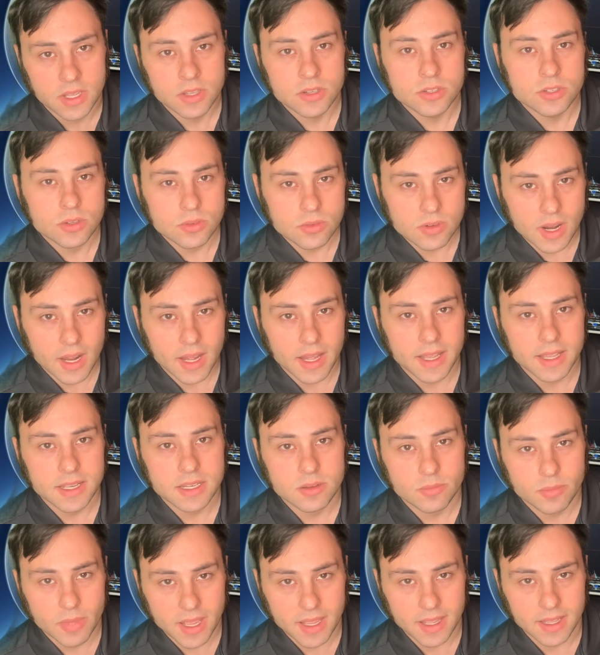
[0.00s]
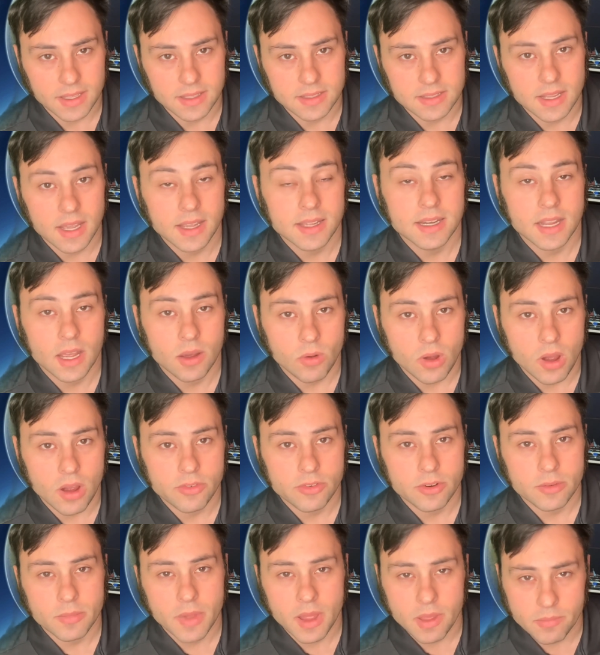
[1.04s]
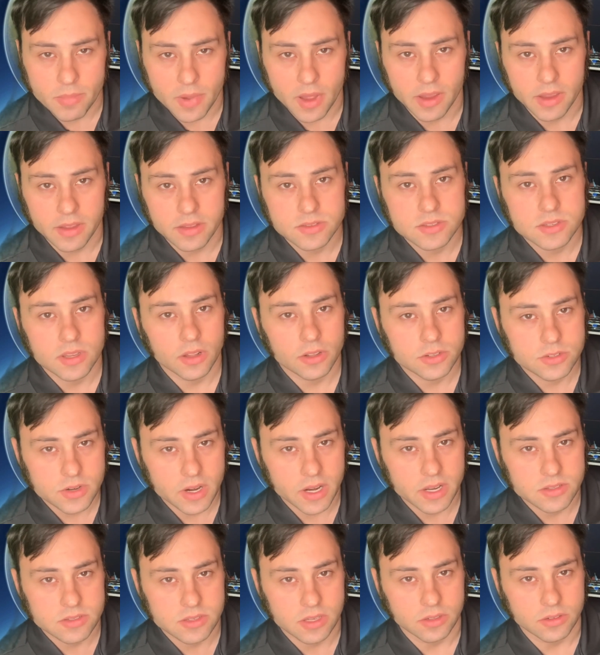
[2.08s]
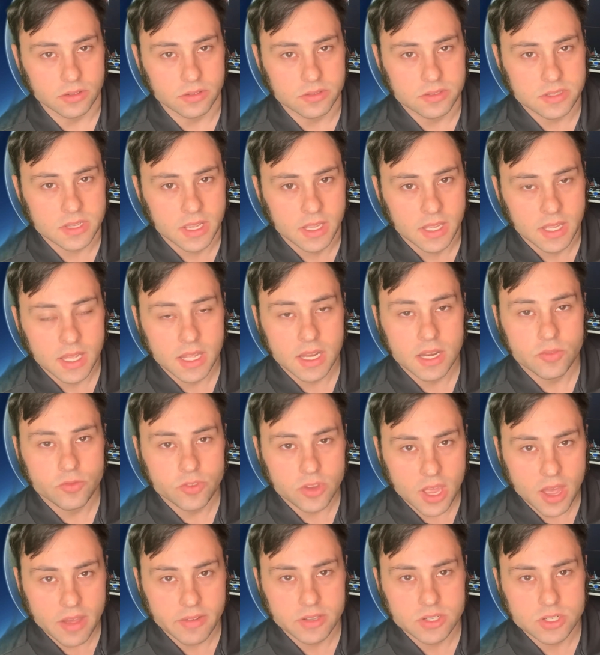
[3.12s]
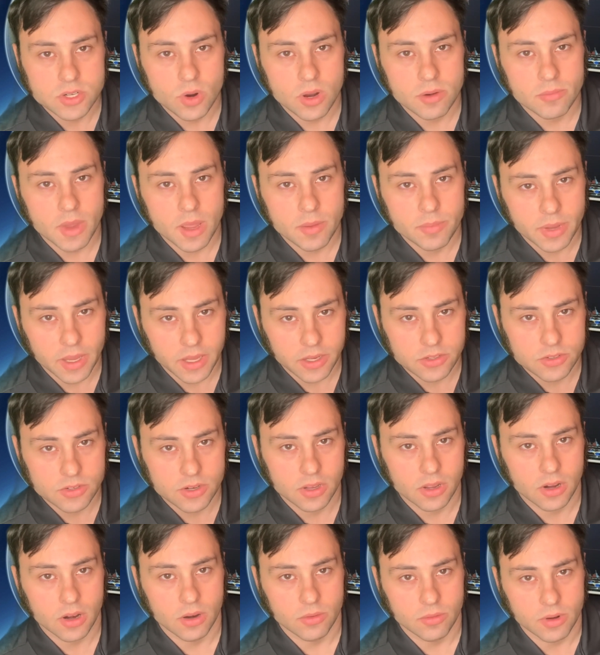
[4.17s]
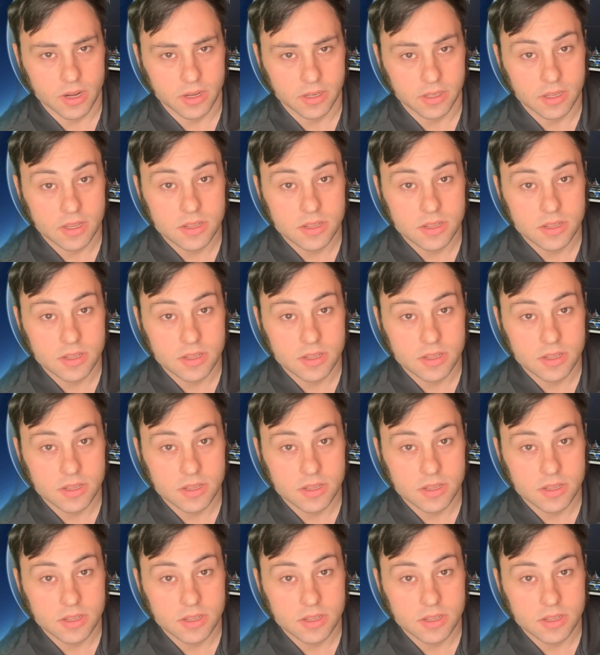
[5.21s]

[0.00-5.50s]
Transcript: Due to high demand, I now offer my buy and sell trade signals and if you haven't joined my Patreon already,